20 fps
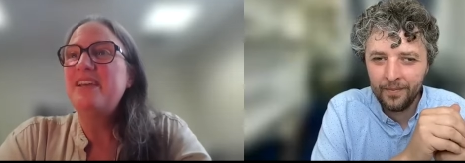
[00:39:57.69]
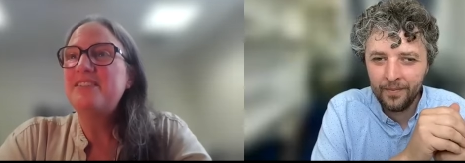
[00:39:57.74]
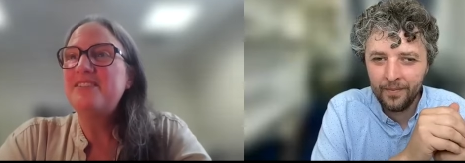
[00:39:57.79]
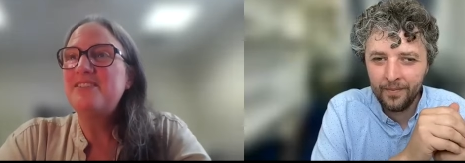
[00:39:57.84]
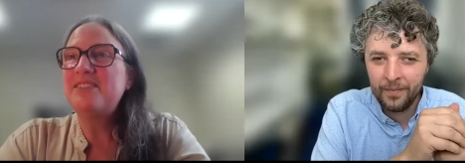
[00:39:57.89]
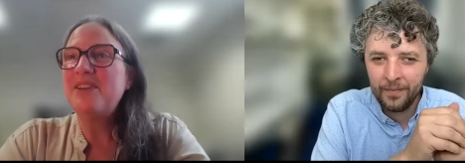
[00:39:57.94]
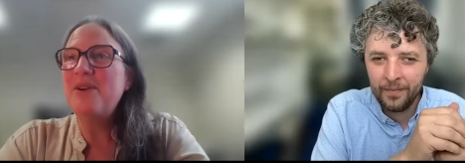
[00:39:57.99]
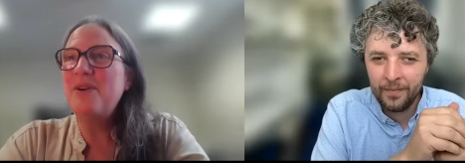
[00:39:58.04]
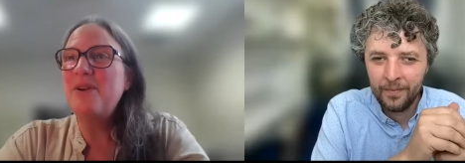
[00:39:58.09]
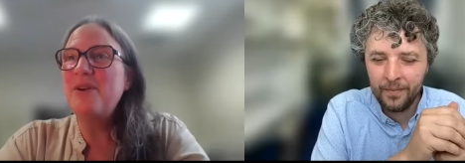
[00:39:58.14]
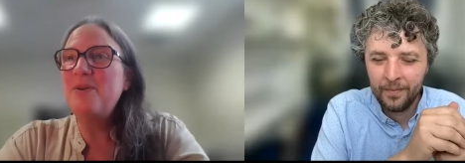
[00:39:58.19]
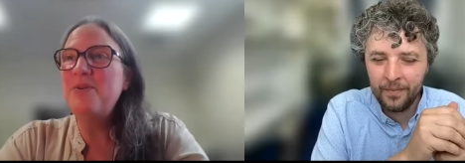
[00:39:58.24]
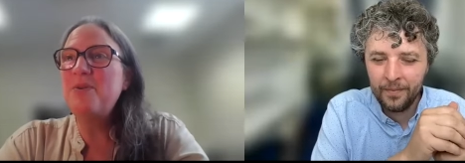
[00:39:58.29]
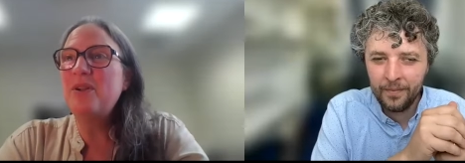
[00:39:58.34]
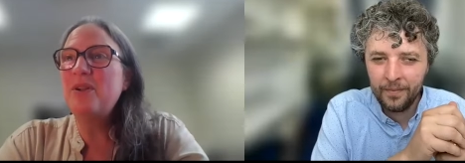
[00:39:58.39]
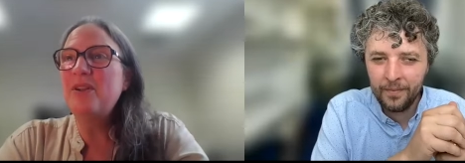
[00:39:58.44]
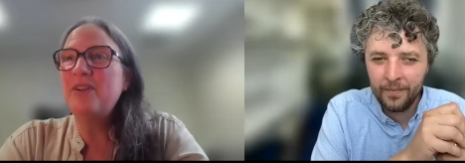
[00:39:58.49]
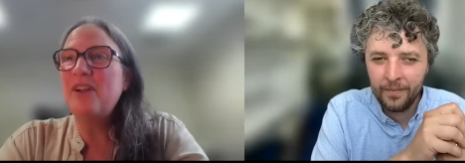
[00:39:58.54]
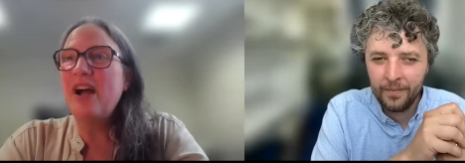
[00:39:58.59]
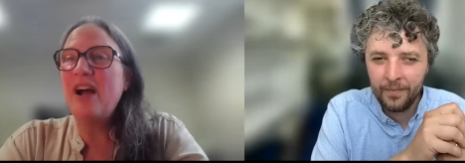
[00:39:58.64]

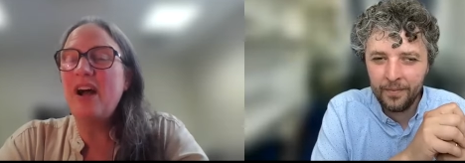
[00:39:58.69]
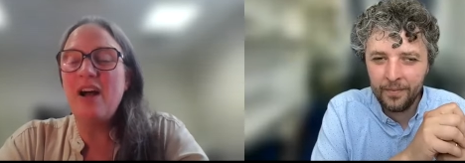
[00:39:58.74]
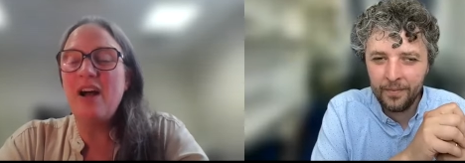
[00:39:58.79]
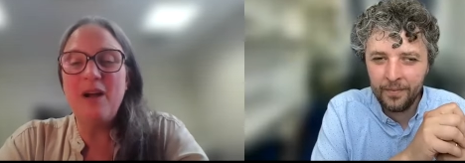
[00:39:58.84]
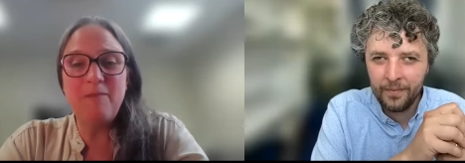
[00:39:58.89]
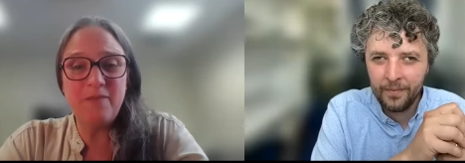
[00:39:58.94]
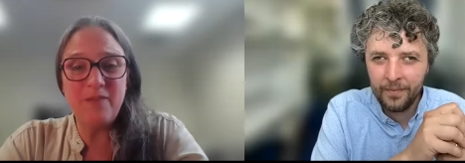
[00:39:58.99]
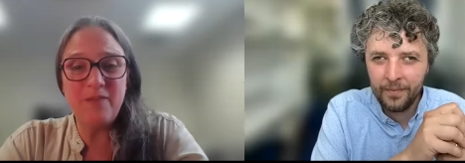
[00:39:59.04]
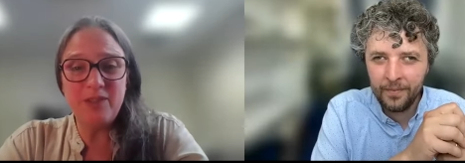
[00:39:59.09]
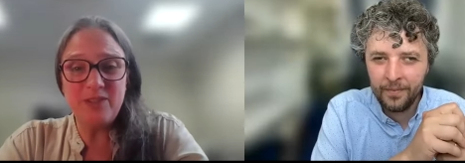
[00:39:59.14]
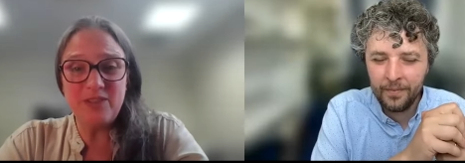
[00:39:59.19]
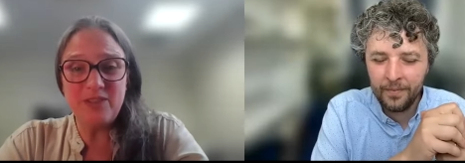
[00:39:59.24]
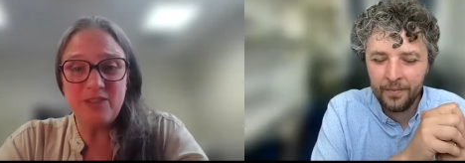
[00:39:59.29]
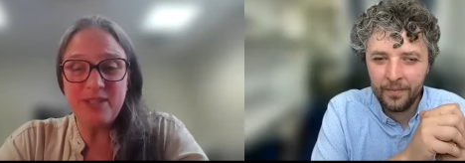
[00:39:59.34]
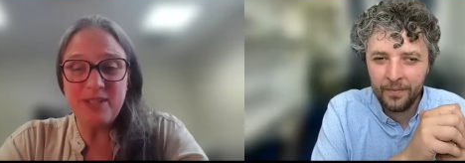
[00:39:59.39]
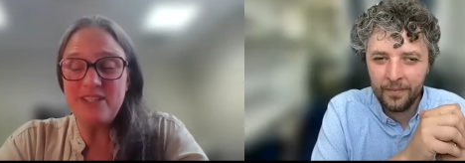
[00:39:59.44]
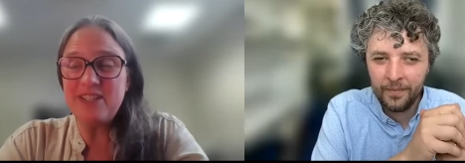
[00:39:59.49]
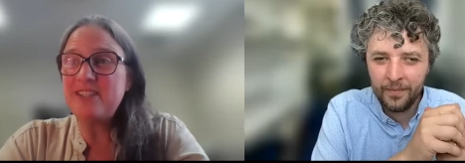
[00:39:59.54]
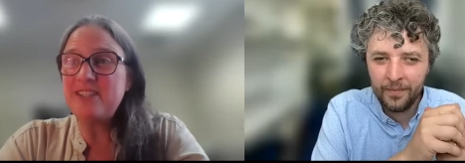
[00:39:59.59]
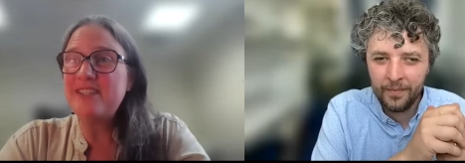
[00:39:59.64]
Speaker 1: So um, first
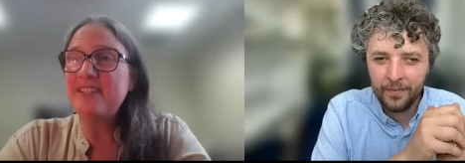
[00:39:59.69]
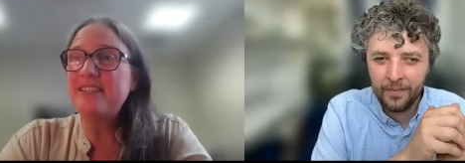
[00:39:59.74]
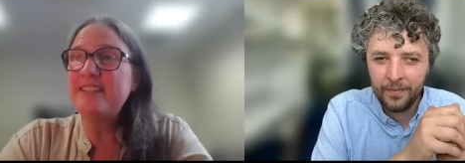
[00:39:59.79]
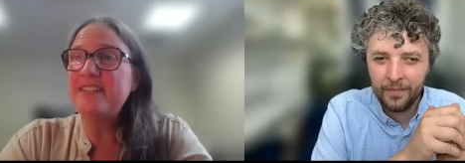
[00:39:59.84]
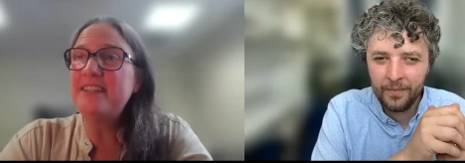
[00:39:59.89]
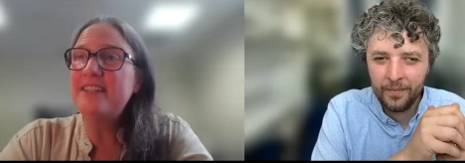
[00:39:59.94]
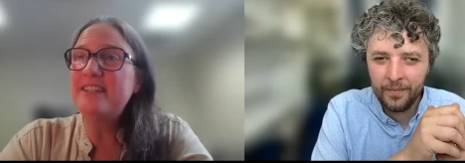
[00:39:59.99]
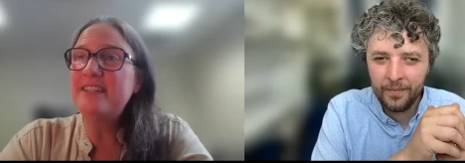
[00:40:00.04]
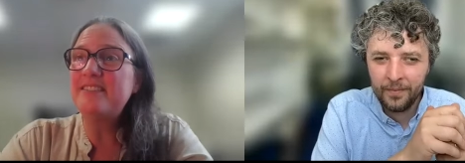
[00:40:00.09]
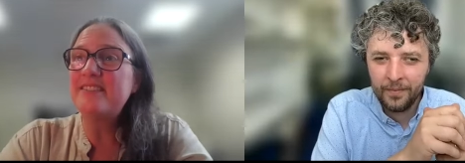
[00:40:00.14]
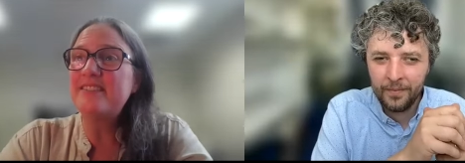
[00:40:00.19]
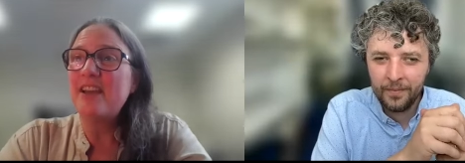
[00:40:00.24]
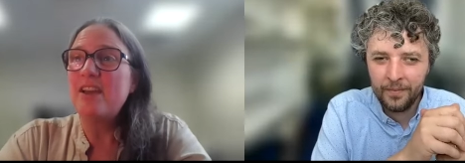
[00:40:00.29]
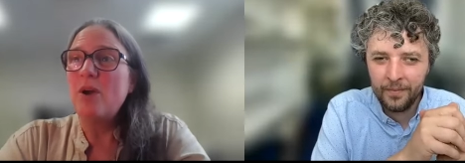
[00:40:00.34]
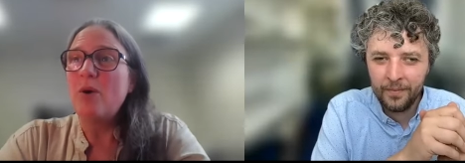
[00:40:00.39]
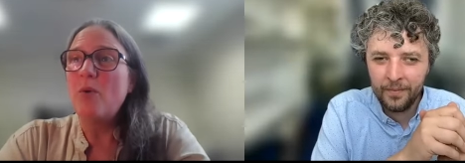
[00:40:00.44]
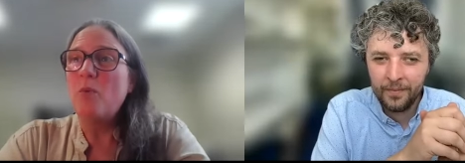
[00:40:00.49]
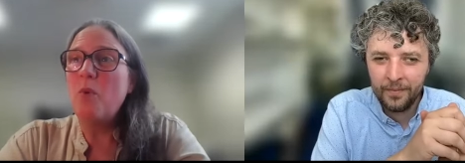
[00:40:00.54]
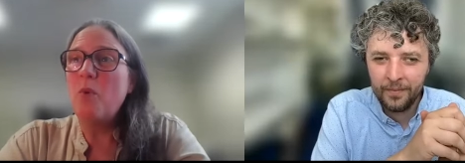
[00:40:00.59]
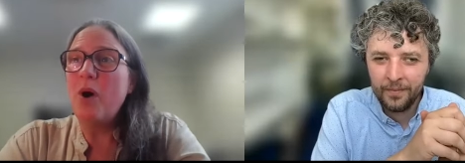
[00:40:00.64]
question is,
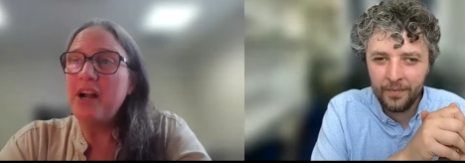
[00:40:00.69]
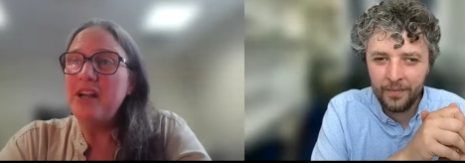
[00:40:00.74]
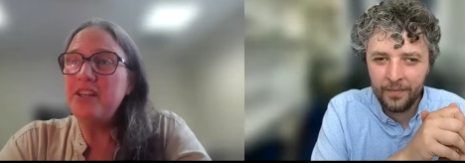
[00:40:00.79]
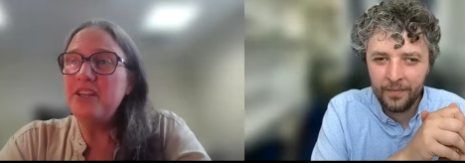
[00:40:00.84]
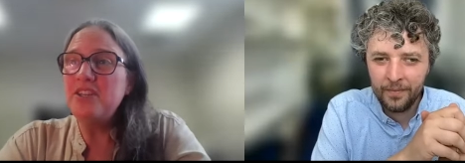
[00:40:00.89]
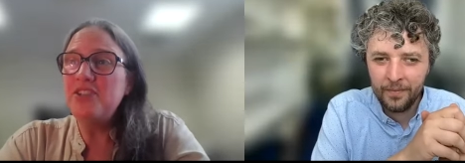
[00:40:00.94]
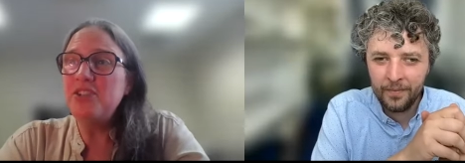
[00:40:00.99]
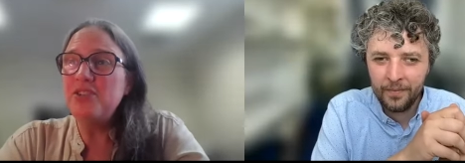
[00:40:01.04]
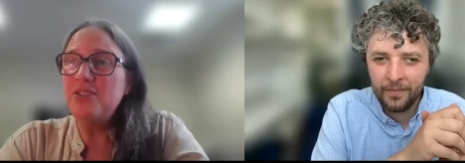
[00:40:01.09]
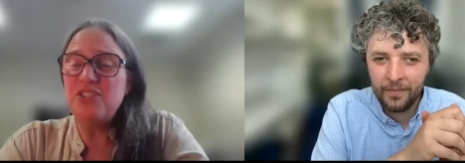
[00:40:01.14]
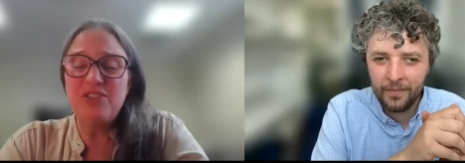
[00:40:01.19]
why did you